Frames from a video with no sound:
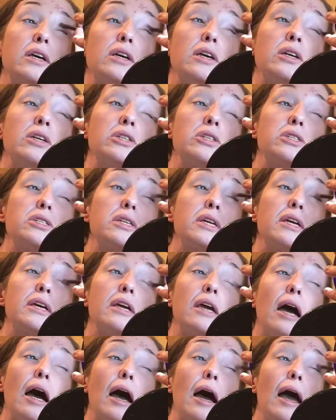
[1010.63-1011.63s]
she
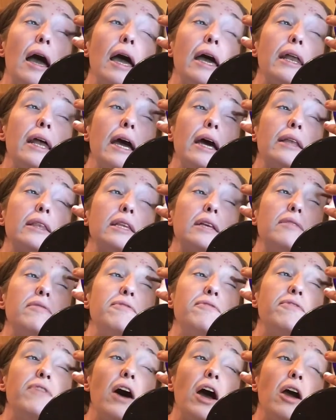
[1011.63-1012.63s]
uh, had had
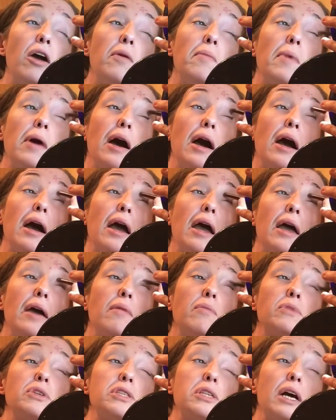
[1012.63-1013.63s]
lymphoma
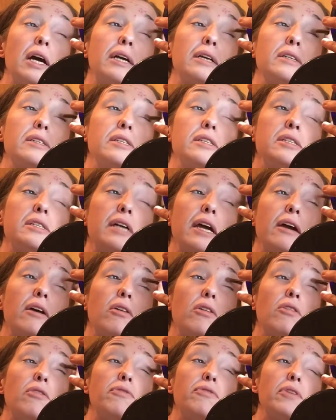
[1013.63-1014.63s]
and was likely
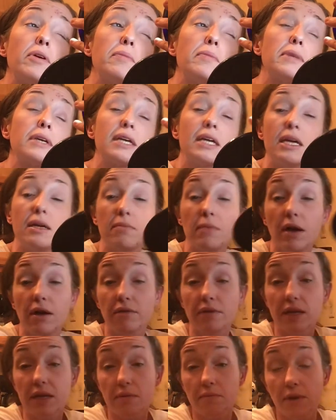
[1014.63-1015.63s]
sterile from the chemo.
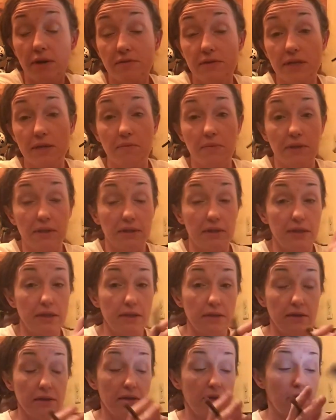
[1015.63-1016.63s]
Chemo
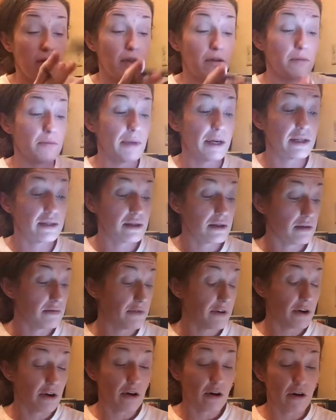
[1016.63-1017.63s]
typically, you know, makes it
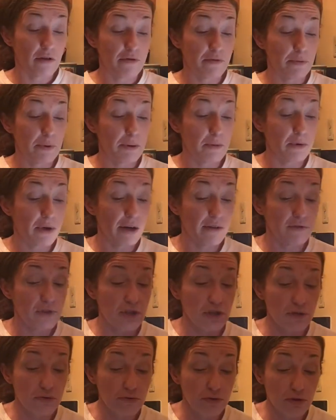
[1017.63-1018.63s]
very hard for people to have
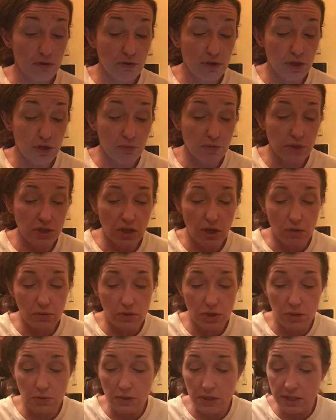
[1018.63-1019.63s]
children, or she was told
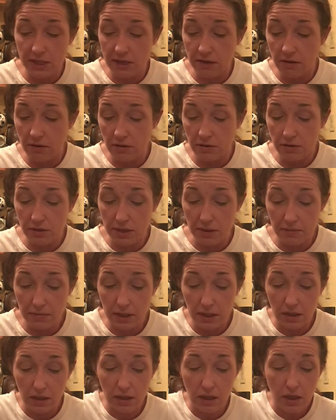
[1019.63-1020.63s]
she was sterile or something.
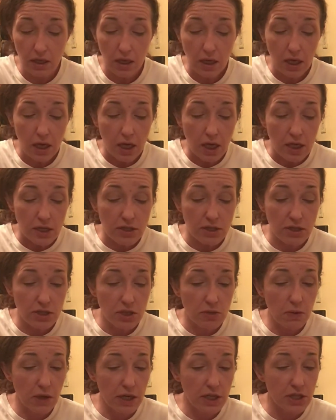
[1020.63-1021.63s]
So she
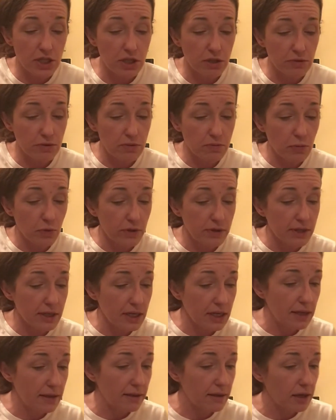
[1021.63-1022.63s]
wanted children more than
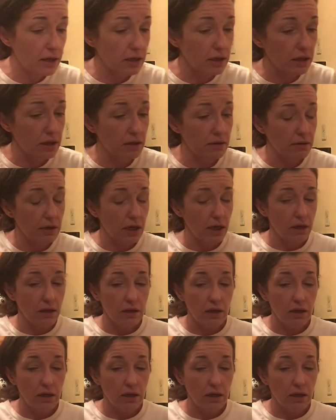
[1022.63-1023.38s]
anything. Okay.